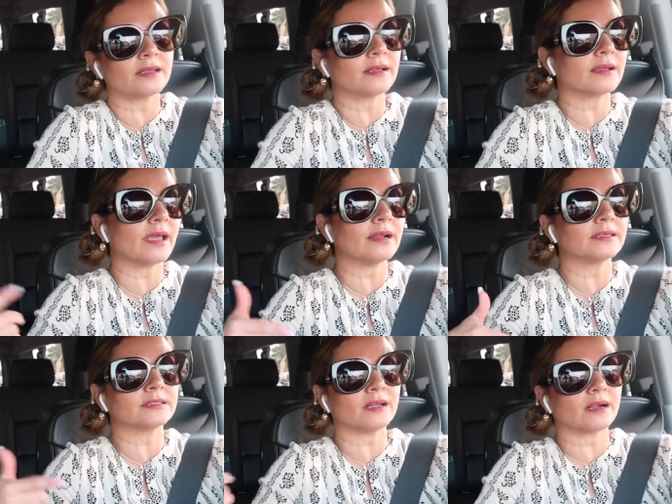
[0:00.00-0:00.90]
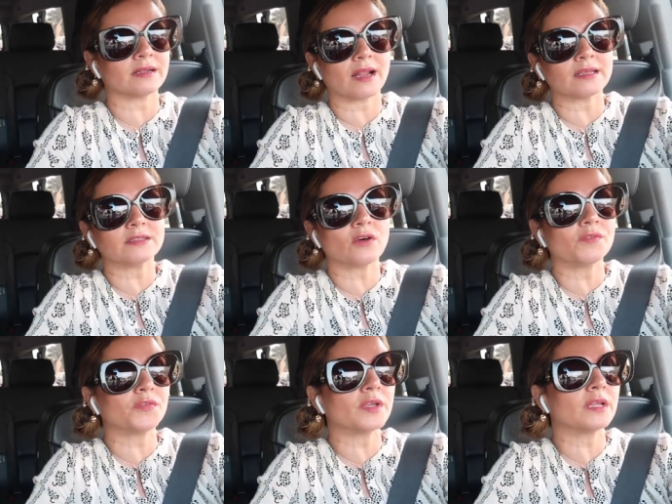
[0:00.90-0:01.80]
and Keilly start at 9
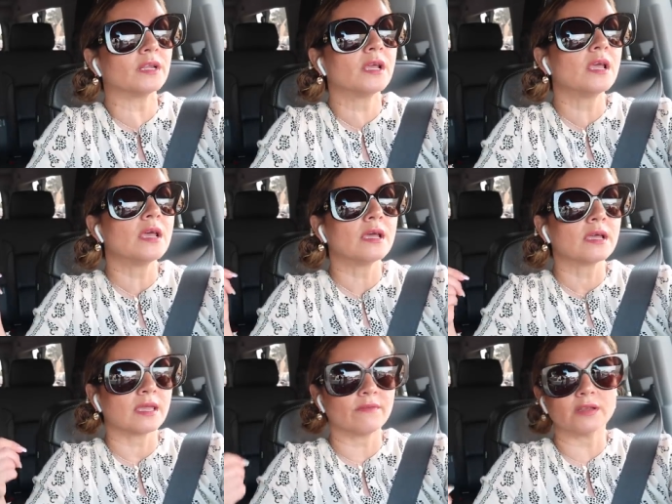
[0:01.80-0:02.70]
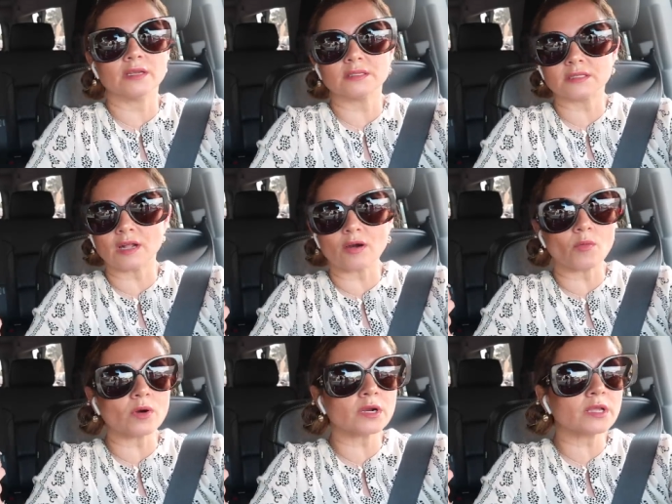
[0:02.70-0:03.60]
something kevin start
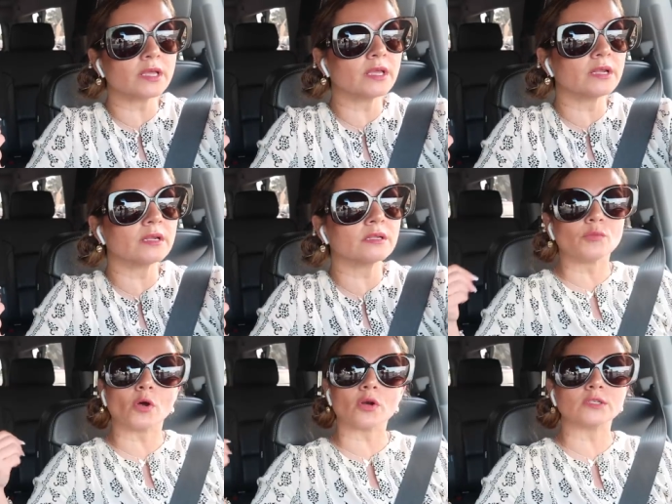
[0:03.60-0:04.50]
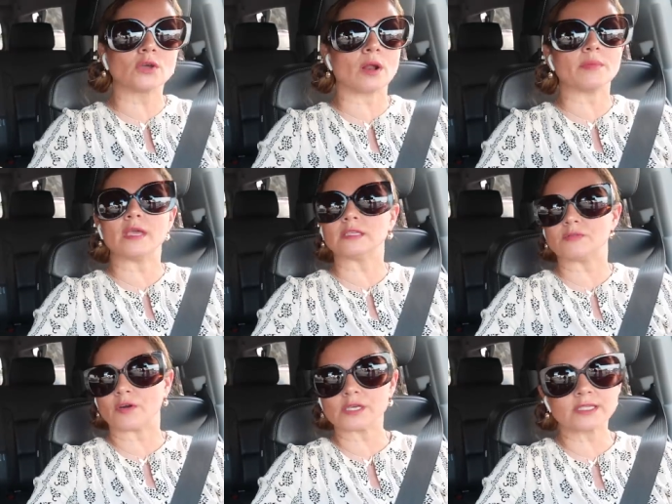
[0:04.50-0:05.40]
working tomorrow is gonna be his
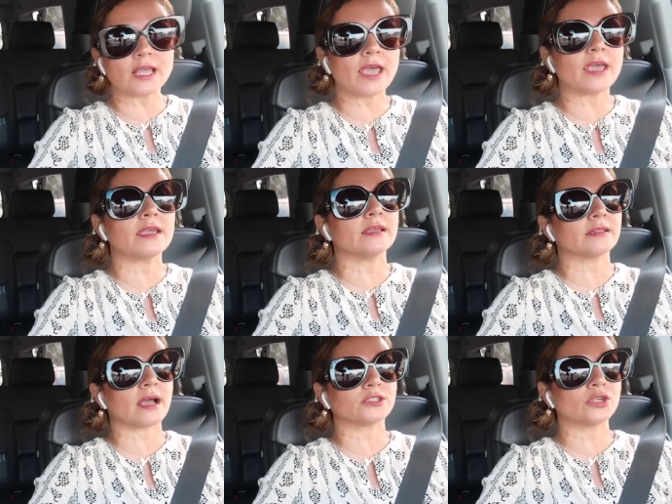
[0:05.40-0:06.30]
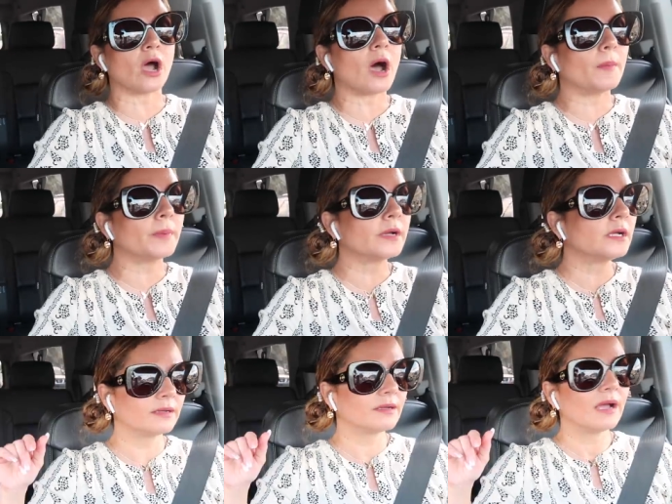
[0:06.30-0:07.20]
first day in that job
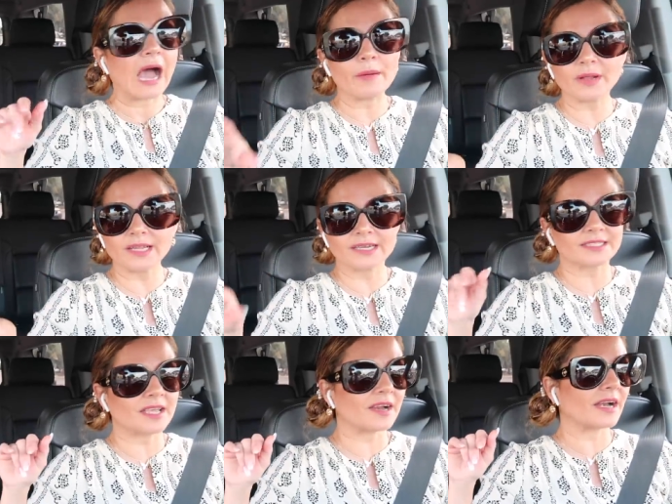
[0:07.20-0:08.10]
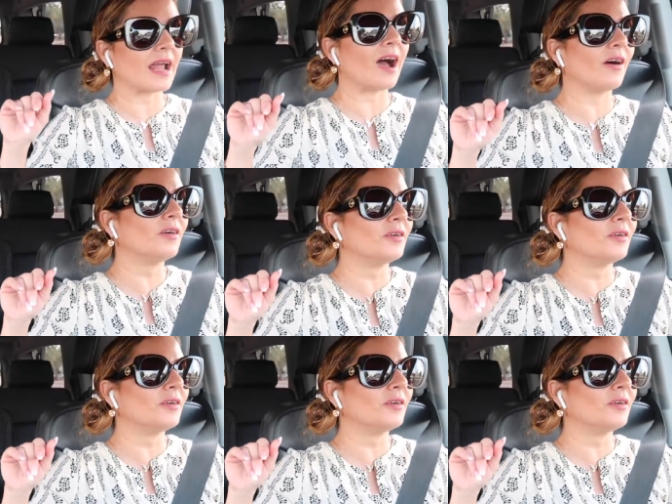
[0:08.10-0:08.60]
I'm a little scared now